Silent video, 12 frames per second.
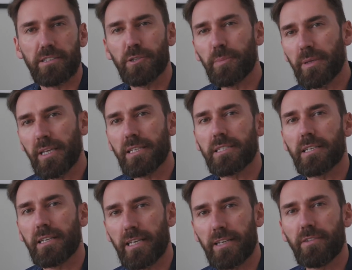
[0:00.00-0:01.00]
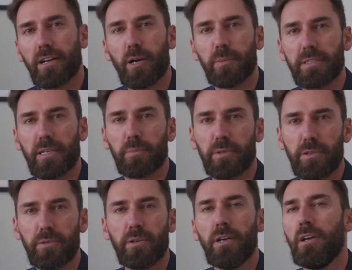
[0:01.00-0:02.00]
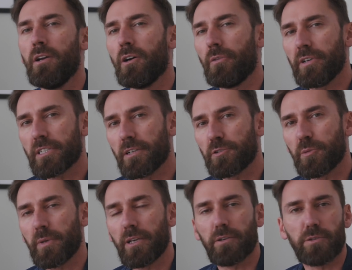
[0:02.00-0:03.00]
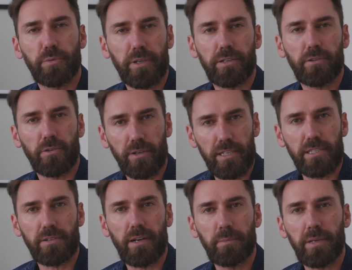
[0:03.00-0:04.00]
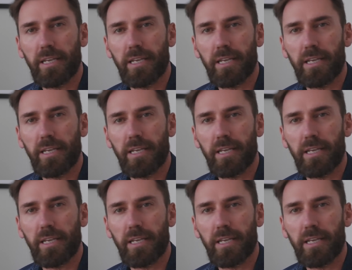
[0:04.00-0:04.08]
So please leave a comment down below or reach out to me on Twitter or Instagram.